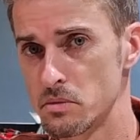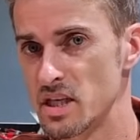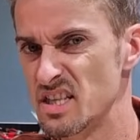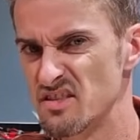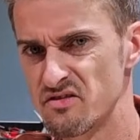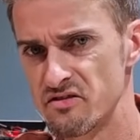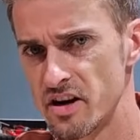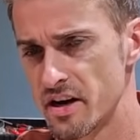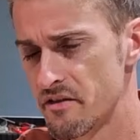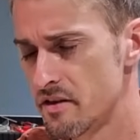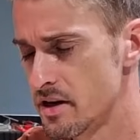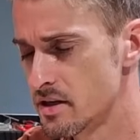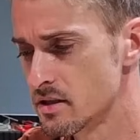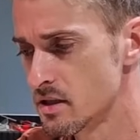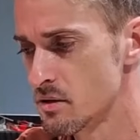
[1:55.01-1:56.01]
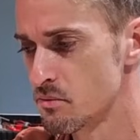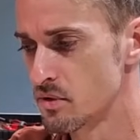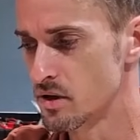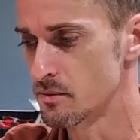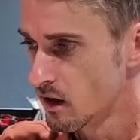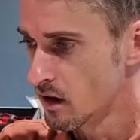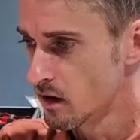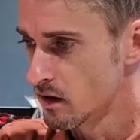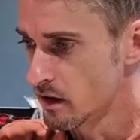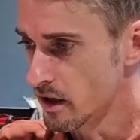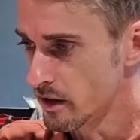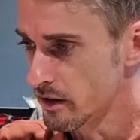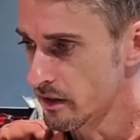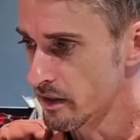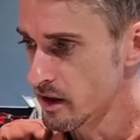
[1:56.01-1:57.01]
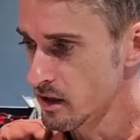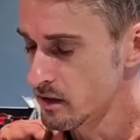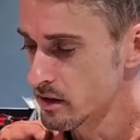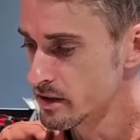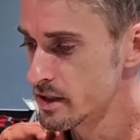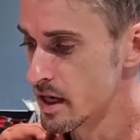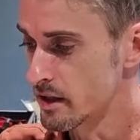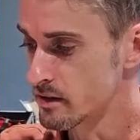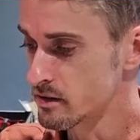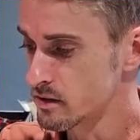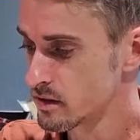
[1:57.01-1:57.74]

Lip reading: It's very, very simple. Another thing that